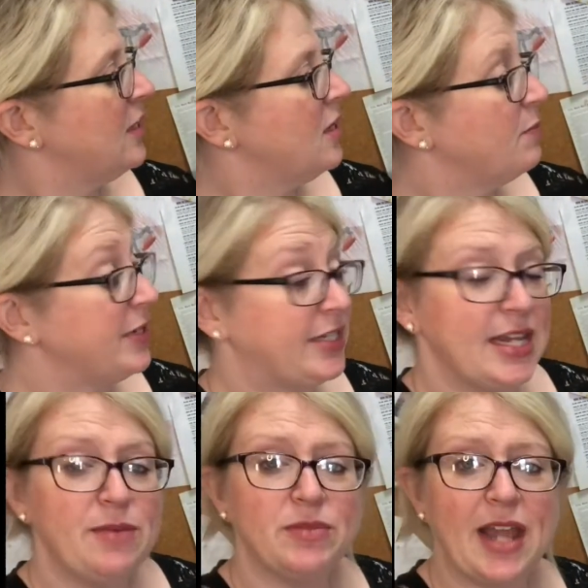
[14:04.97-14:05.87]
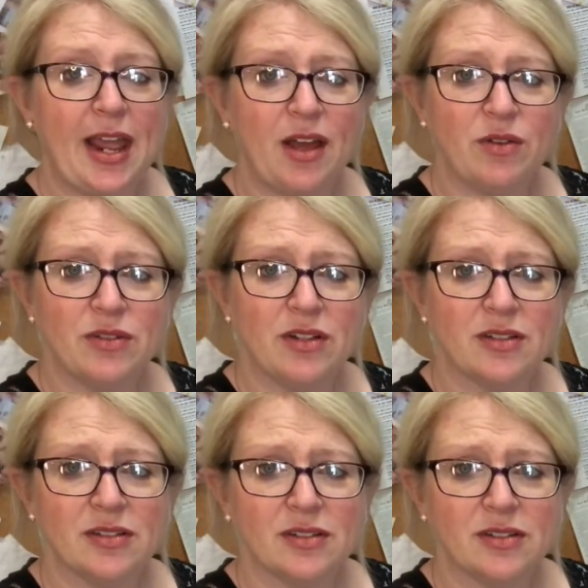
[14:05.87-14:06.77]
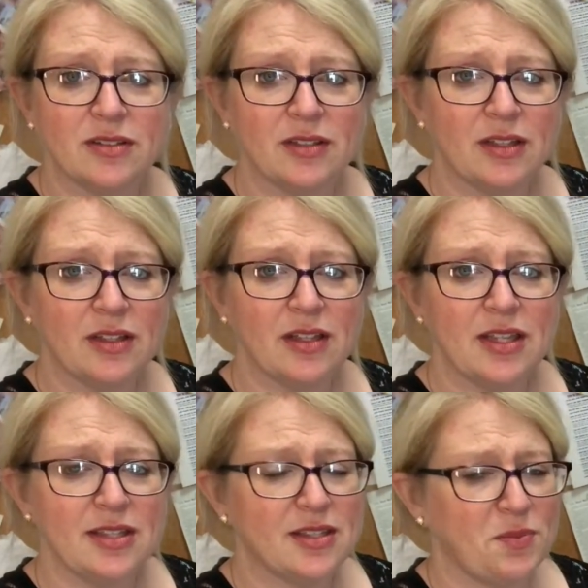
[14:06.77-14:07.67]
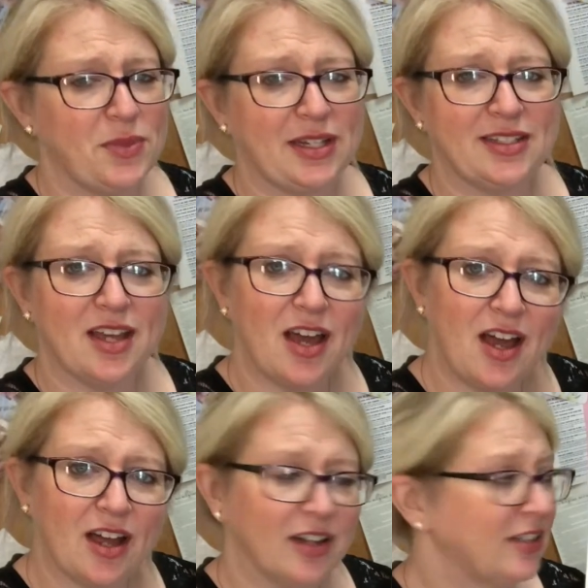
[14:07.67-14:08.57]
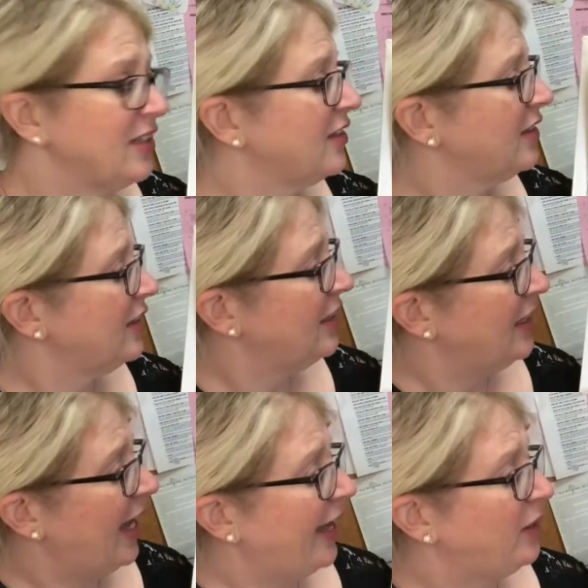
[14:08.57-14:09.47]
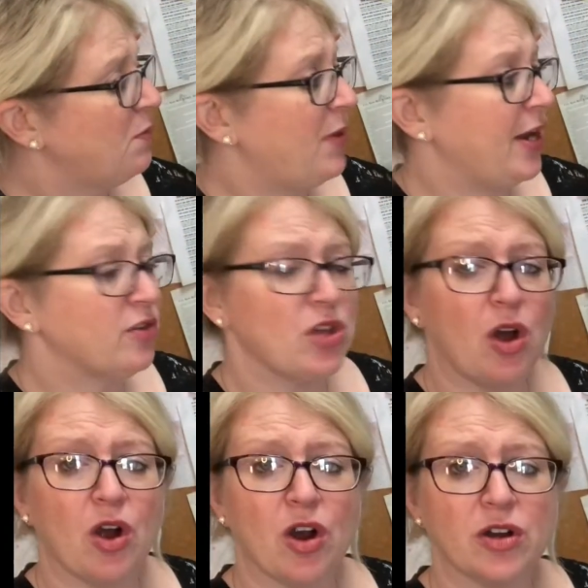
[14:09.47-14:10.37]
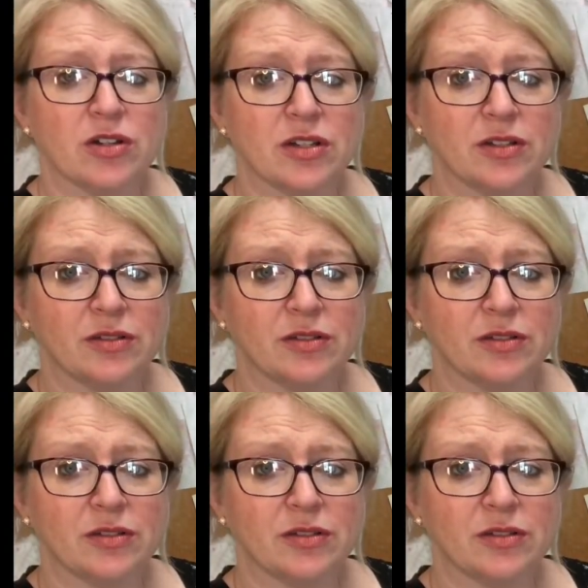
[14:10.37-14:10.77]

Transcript: But deep down, something tugged at the bear's heart.